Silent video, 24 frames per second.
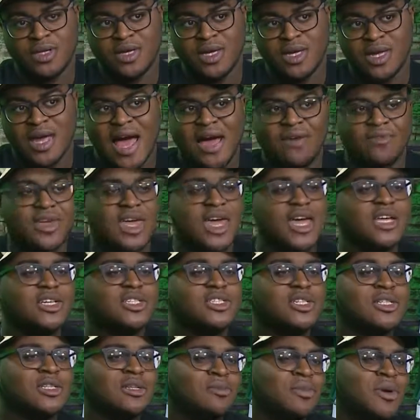Have KG
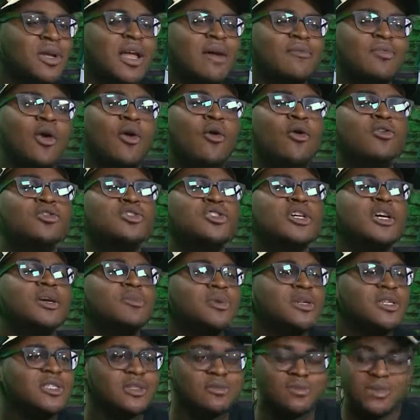in the building. Have the whole
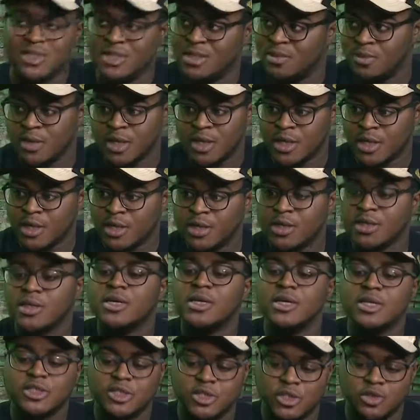championship team there.
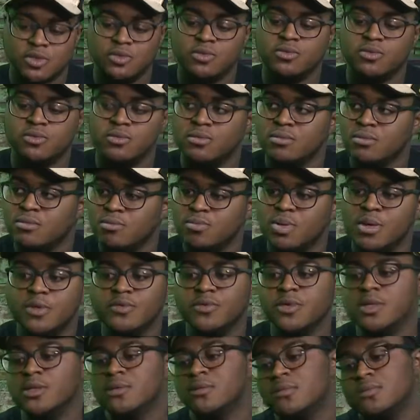It's you.
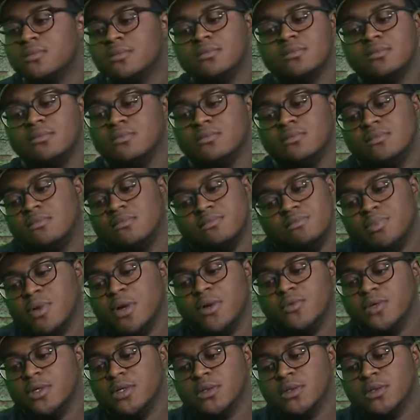Period. Period.